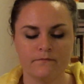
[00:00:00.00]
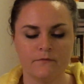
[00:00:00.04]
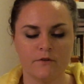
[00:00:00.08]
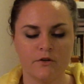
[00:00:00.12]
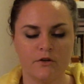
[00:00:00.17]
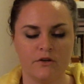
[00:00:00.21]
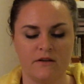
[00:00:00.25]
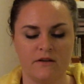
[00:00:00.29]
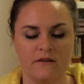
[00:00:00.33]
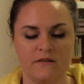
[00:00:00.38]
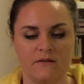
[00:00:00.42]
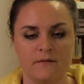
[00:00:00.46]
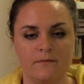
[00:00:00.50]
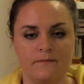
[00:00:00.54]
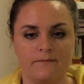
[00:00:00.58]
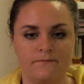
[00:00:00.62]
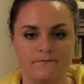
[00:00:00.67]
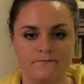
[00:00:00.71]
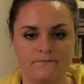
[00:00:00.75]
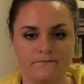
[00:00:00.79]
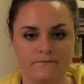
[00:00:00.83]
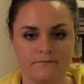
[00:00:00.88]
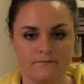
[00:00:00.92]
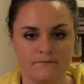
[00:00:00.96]
goodness,
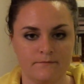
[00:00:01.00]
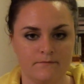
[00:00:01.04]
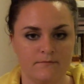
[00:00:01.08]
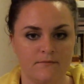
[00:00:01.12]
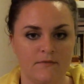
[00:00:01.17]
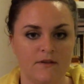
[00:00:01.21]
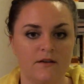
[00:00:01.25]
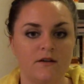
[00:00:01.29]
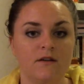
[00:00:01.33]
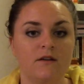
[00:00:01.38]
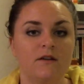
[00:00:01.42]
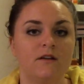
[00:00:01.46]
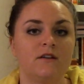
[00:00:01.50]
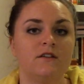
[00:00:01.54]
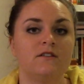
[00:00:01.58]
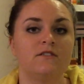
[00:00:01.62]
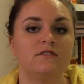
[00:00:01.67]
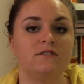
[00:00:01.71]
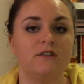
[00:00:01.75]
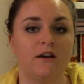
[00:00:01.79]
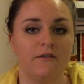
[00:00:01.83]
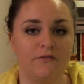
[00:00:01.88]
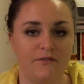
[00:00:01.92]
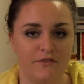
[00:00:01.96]

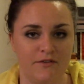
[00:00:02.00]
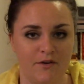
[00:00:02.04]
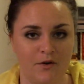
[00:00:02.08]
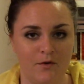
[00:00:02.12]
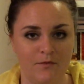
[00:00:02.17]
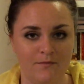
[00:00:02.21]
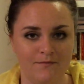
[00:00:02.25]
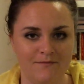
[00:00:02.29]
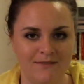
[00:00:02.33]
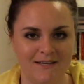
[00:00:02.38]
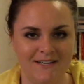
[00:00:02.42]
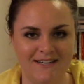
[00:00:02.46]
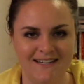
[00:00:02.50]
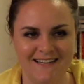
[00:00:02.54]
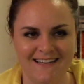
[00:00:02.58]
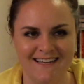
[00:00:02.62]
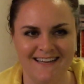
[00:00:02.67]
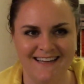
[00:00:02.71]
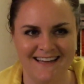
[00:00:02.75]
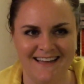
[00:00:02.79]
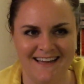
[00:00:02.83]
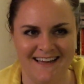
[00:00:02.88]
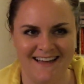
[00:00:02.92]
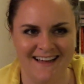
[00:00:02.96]
Dove soap,
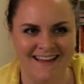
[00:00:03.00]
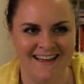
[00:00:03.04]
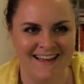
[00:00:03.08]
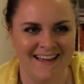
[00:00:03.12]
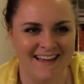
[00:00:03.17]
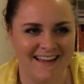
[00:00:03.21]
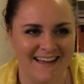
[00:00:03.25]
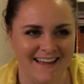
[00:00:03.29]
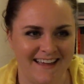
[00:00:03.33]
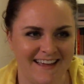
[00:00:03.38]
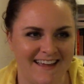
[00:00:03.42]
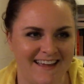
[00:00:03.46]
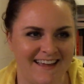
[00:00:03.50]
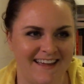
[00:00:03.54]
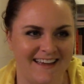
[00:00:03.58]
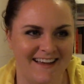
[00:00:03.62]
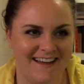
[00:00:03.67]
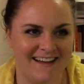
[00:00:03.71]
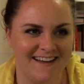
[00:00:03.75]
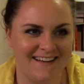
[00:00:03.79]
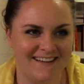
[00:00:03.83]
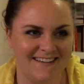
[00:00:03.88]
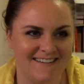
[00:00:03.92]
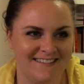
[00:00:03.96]

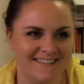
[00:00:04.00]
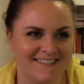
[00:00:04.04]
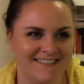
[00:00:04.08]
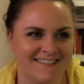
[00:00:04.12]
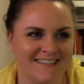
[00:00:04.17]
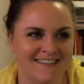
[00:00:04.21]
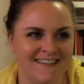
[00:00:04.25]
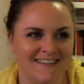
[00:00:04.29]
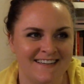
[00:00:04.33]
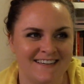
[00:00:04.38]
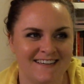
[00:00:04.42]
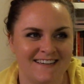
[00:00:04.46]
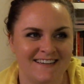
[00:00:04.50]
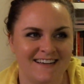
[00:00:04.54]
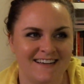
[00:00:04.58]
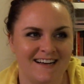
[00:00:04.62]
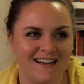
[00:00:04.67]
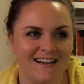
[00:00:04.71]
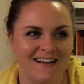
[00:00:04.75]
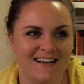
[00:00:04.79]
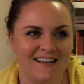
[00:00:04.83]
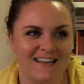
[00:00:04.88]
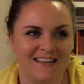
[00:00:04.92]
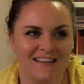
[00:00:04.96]
and
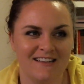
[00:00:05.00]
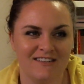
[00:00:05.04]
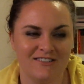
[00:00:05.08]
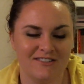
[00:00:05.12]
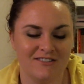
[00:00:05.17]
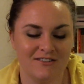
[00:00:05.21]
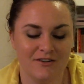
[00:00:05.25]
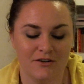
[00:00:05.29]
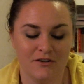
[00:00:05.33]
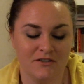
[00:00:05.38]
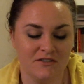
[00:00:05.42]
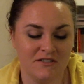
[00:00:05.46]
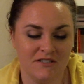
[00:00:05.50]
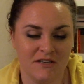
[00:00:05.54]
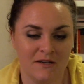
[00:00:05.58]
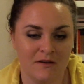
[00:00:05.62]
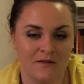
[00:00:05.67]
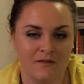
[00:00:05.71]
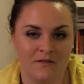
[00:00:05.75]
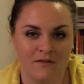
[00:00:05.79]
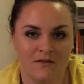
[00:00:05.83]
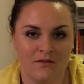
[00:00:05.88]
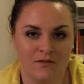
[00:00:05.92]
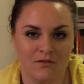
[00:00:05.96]
her
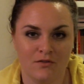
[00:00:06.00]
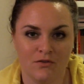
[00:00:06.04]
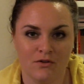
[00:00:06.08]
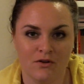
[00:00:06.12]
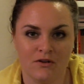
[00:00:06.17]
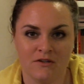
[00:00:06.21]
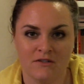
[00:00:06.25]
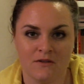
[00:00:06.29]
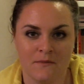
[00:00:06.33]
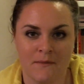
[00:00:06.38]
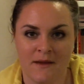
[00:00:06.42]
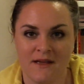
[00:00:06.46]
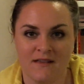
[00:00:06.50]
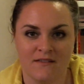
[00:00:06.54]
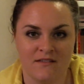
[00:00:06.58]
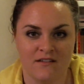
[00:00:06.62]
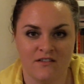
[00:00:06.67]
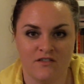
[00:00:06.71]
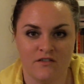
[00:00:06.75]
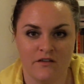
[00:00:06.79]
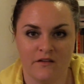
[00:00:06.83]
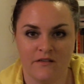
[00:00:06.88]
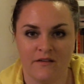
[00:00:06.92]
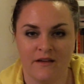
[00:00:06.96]
skin looked
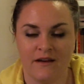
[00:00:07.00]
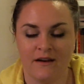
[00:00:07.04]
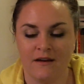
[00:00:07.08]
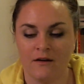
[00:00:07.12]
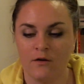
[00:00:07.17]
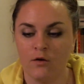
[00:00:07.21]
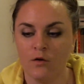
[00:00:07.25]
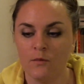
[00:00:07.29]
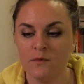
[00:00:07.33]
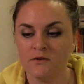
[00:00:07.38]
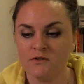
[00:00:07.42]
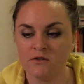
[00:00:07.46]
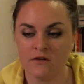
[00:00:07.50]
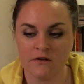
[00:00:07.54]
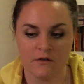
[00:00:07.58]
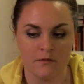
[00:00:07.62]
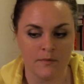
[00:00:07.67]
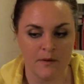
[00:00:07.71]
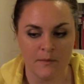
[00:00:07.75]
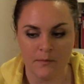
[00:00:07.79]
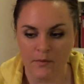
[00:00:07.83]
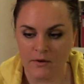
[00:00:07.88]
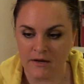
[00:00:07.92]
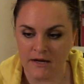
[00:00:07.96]
amazing, she said, and a whole bunch of other
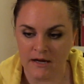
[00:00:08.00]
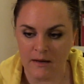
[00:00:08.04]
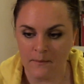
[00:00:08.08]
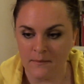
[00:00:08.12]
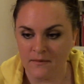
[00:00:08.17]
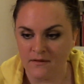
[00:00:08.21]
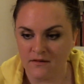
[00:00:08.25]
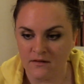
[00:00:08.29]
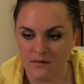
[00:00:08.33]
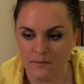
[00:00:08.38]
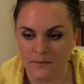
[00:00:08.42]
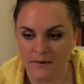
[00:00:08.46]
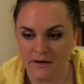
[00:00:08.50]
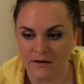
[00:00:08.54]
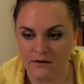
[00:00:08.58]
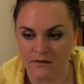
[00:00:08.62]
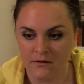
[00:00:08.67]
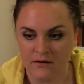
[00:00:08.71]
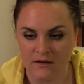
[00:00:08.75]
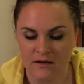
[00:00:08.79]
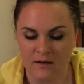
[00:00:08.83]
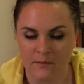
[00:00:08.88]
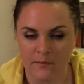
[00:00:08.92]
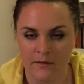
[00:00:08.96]
people commented
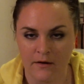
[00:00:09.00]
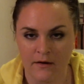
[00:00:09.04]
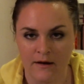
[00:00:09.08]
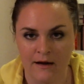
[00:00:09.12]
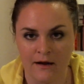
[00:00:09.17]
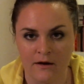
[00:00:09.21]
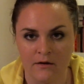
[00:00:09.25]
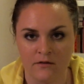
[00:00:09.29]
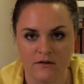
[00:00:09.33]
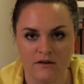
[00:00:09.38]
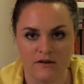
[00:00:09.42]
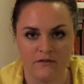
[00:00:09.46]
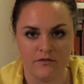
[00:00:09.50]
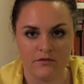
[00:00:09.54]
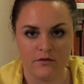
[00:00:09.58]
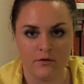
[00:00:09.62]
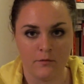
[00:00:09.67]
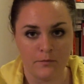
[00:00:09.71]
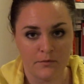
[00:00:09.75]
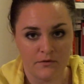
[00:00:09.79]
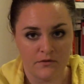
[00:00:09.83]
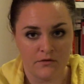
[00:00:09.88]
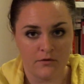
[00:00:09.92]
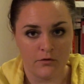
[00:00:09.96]
apparently about how Dove
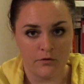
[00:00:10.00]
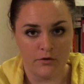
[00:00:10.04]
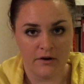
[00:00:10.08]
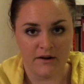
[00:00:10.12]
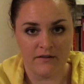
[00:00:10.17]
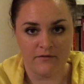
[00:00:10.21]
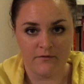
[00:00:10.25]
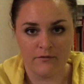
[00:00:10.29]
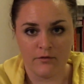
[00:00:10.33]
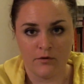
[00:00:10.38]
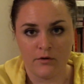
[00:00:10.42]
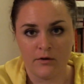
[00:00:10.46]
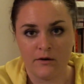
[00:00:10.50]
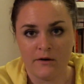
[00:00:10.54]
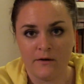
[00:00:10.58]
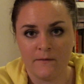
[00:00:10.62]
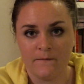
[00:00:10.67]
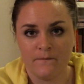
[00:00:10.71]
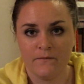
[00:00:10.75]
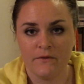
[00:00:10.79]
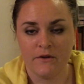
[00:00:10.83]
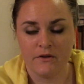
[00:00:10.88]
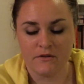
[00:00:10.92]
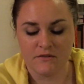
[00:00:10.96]
soap is so great for
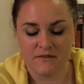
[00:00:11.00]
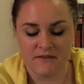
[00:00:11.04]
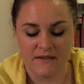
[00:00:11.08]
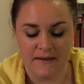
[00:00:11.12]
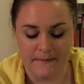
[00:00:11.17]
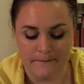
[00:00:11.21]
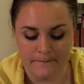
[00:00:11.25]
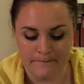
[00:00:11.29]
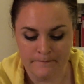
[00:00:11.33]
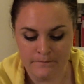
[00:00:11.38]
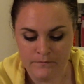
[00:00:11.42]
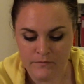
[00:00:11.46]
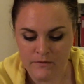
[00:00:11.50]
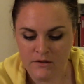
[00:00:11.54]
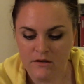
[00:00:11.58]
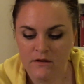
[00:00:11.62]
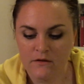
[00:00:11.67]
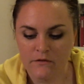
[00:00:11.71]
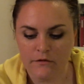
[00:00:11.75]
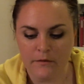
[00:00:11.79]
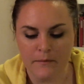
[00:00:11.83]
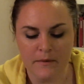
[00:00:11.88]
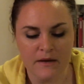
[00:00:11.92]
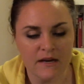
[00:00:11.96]
your skin.
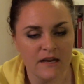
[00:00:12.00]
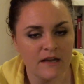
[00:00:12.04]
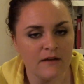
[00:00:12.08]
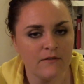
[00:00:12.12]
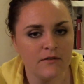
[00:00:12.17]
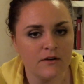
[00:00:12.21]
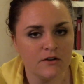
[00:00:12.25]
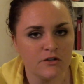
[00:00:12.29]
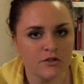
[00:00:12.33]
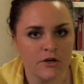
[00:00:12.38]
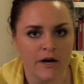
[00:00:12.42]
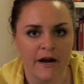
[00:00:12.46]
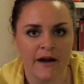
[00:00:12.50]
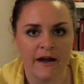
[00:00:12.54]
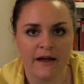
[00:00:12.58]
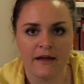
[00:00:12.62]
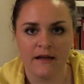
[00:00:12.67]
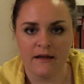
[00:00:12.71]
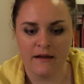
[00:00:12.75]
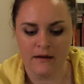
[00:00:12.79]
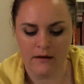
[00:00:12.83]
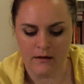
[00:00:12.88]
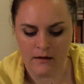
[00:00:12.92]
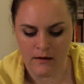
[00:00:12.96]
So I'm gonna give it a
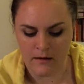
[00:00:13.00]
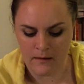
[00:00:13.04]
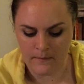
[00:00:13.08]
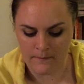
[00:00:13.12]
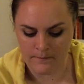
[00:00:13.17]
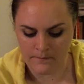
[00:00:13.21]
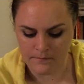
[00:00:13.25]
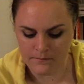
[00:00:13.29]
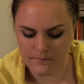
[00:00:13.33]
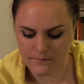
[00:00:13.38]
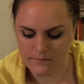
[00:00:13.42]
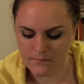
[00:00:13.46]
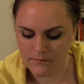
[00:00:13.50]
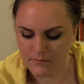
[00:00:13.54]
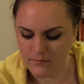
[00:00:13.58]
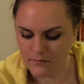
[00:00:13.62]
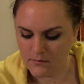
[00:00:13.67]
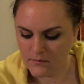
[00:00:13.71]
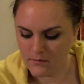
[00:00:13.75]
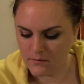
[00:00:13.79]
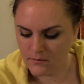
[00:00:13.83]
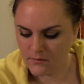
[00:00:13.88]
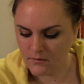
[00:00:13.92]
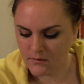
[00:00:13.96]
try.
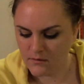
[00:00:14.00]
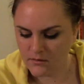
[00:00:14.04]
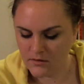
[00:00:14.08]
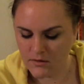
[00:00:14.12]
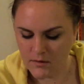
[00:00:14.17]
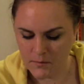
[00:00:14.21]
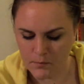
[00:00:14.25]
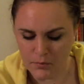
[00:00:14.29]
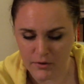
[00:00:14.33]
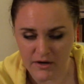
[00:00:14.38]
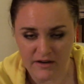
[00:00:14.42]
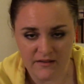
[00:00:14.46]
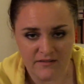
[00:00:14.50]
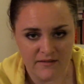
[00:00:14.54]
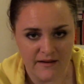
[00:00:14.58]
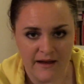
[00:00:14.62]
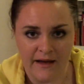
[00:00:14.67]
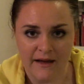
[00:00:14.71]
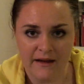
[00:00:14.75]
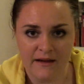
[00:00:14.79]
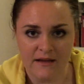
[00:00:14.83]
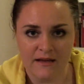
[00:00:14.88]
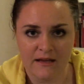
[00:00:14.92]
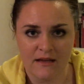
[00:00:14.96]
The price
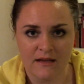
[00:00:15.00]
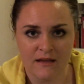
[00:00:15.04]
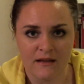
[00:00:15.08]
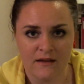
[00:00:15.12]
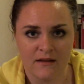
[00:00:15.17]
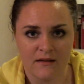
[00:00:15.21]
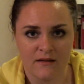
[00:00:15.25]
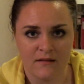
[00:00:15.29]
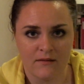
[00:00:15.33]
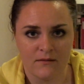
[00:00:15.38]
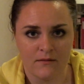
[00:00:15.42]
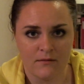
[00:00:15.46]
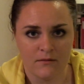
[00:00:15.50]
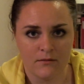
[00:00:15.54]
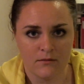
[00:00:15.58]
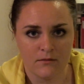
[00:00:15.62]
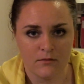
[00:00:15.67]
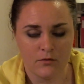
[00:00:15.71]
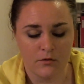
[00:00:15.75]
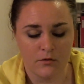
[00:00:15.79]
tag is